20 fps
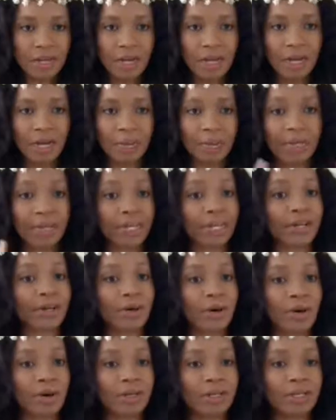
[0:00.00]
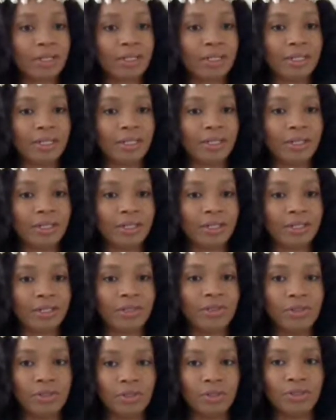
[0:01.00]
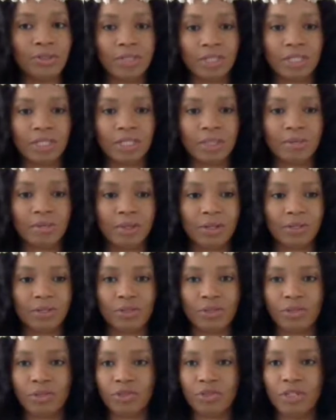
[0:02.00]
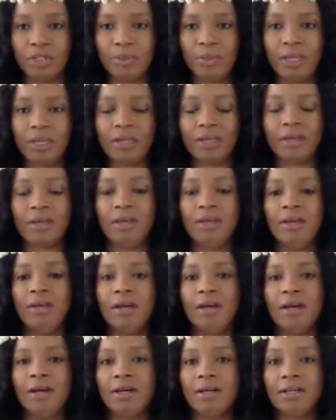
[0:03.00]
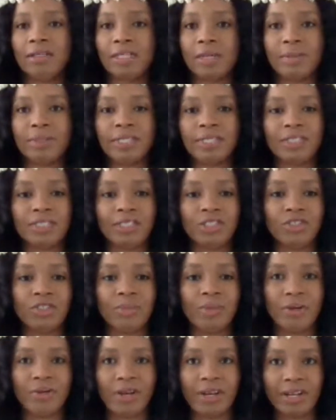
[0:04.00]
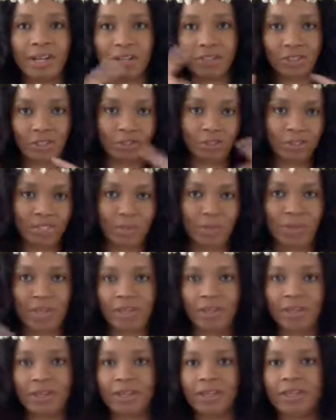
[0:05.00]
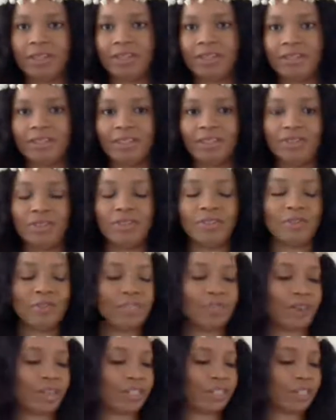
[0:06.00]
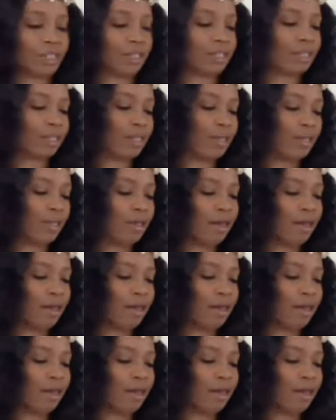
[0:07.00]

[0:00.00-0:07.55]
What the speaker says: And here on YouTube, which I am also streaming, simultaneously streaming right now, so you'll see me looking in two different directions.